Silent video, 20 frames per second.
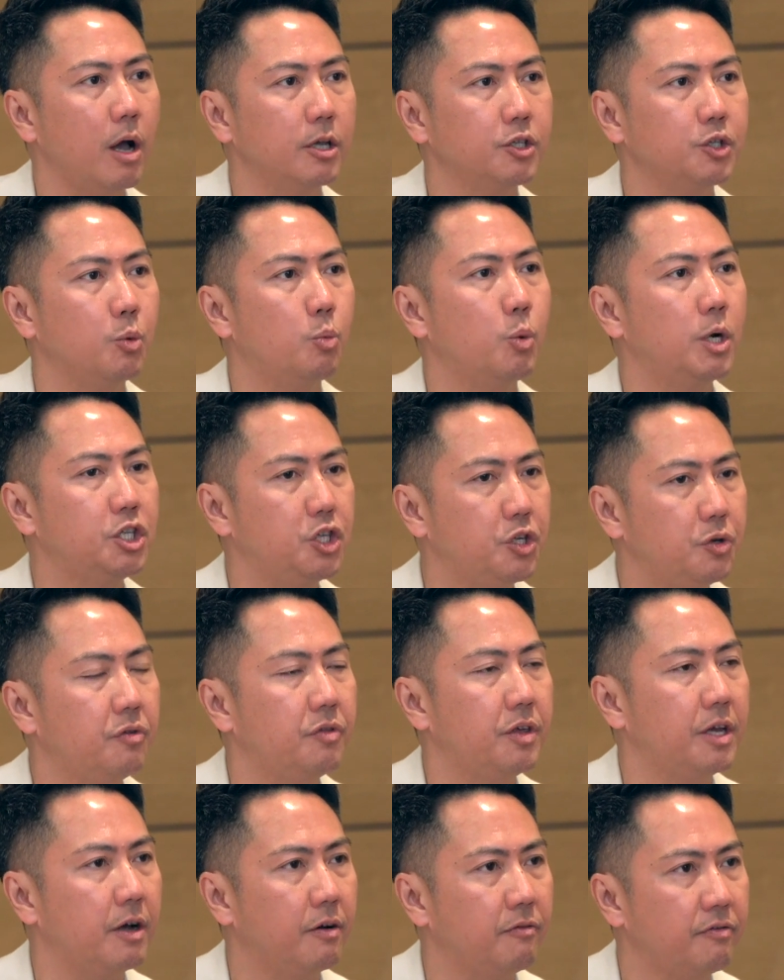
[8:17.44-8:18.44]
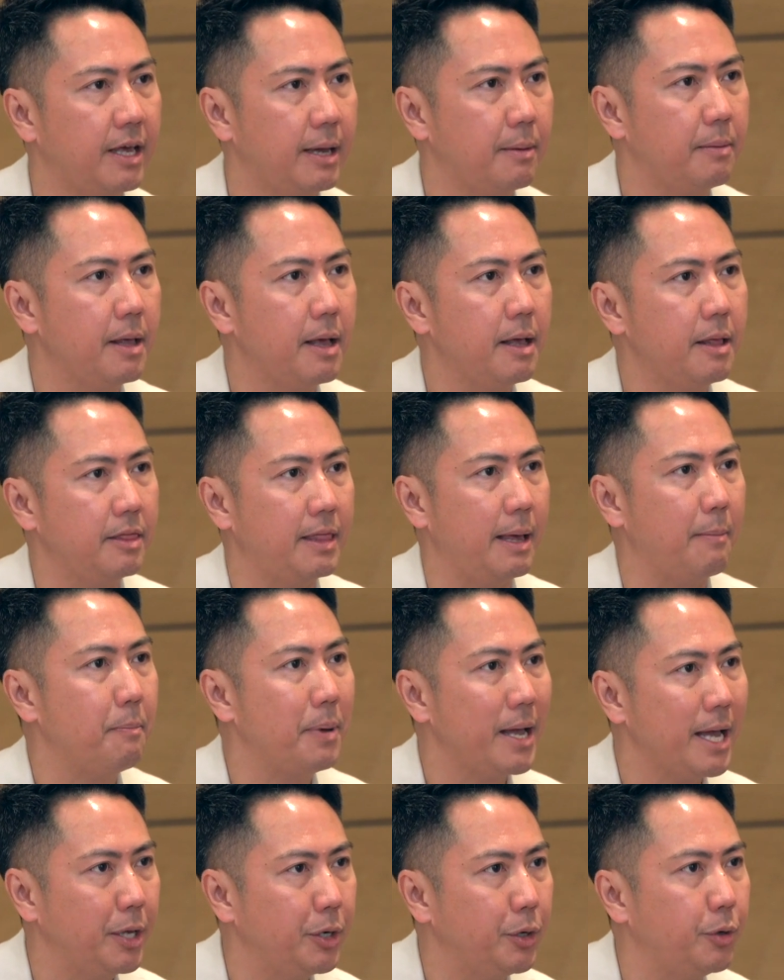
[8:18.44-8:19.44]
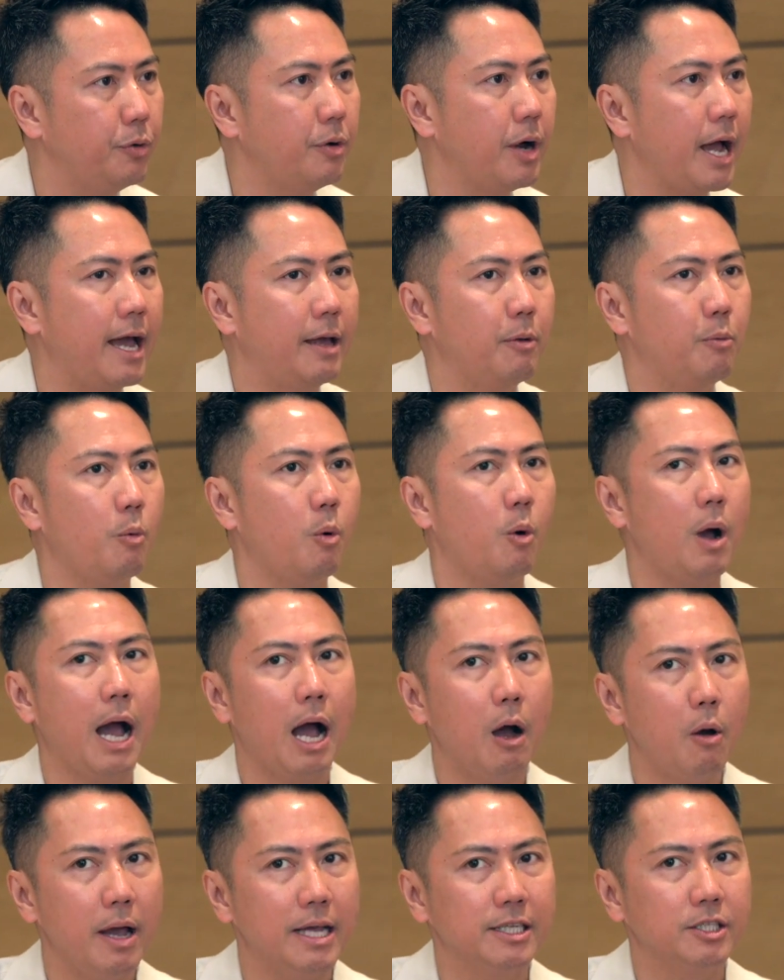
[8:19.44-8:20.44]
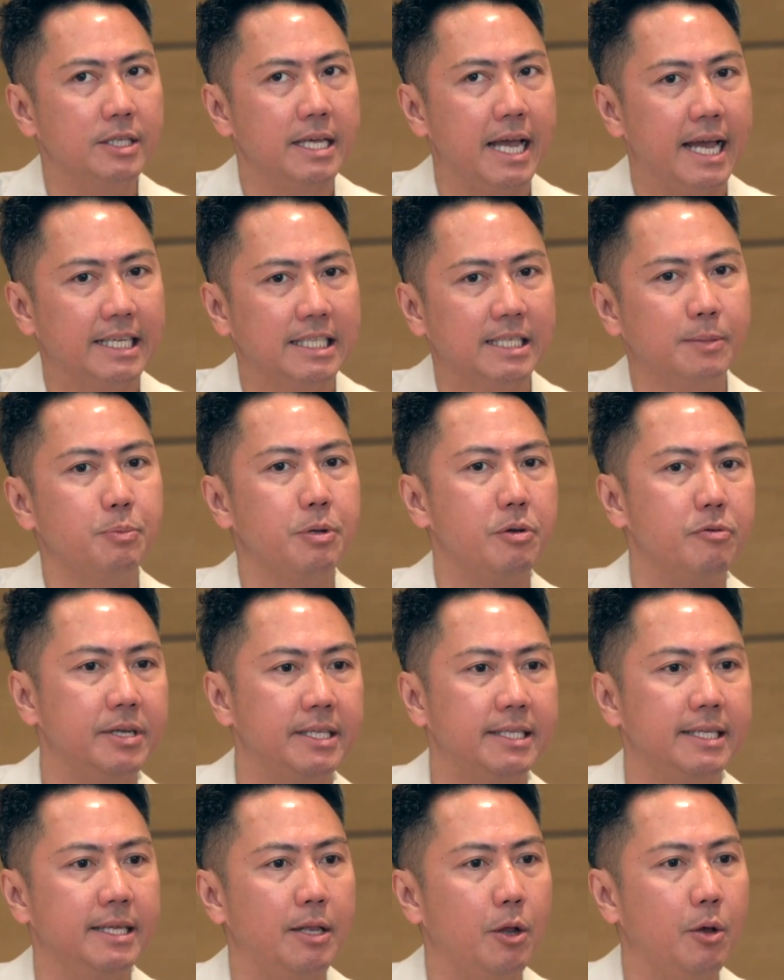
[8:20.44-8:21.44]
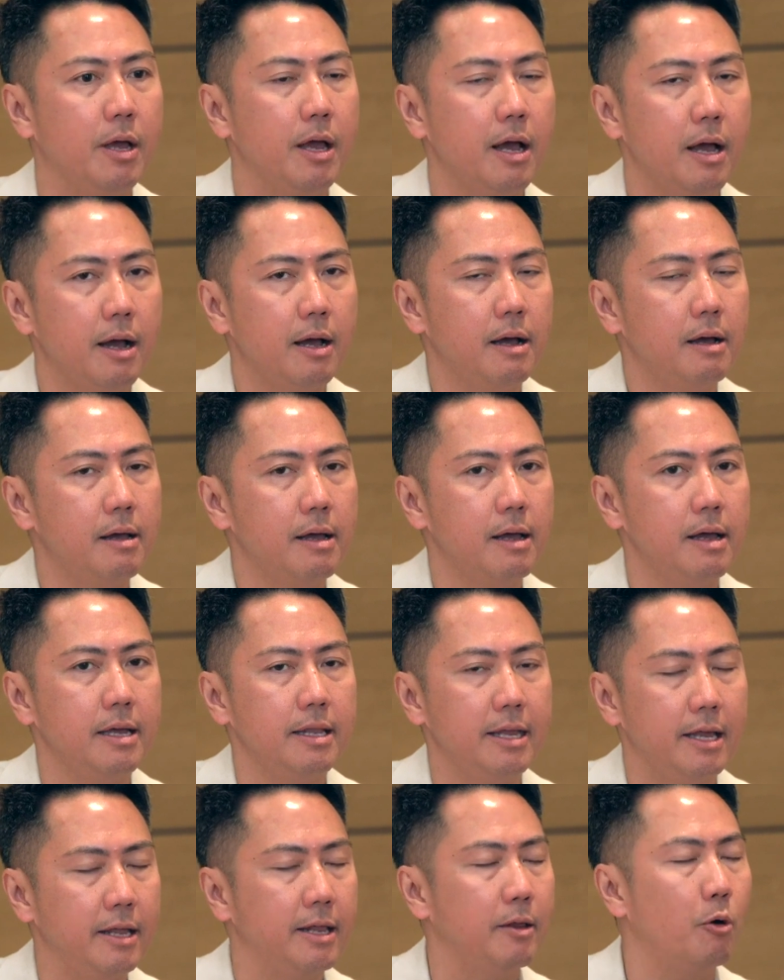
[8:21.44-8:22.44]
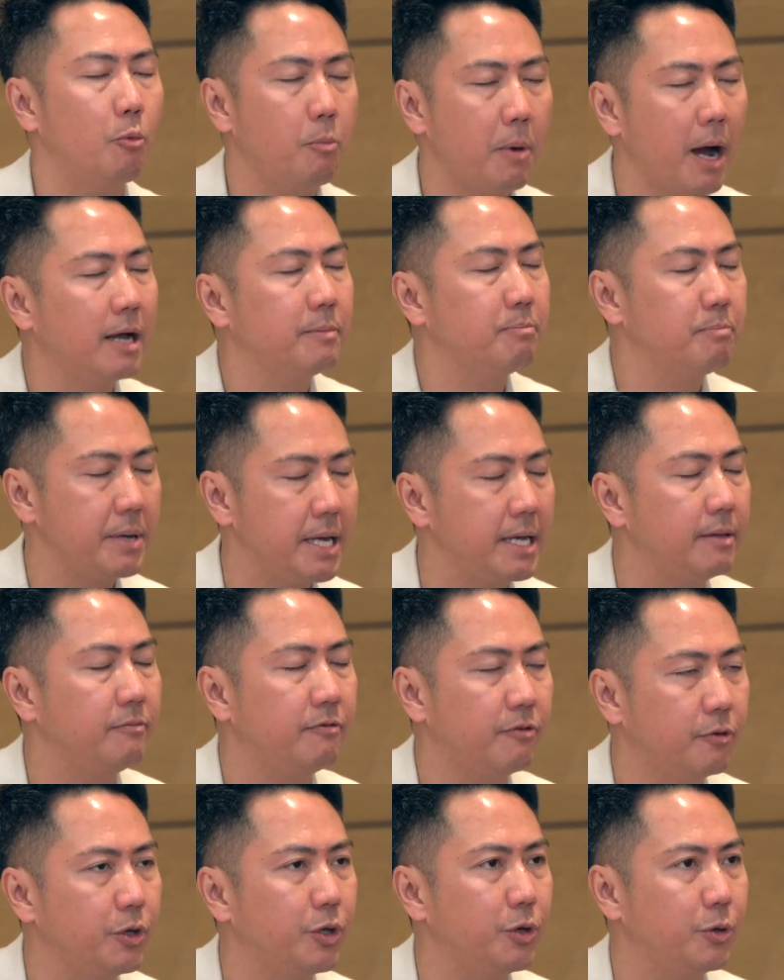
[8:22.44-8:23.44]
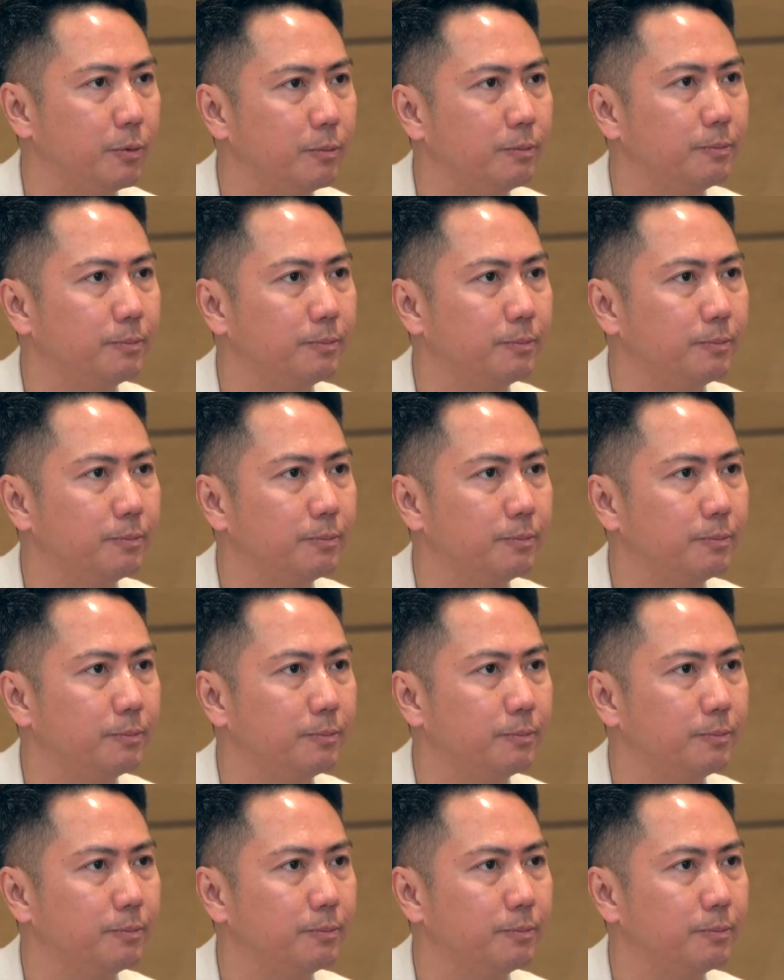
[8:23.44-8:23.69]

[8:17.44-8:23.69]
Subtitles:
So what do you think of that panel, and how has the experience in Oman been for you?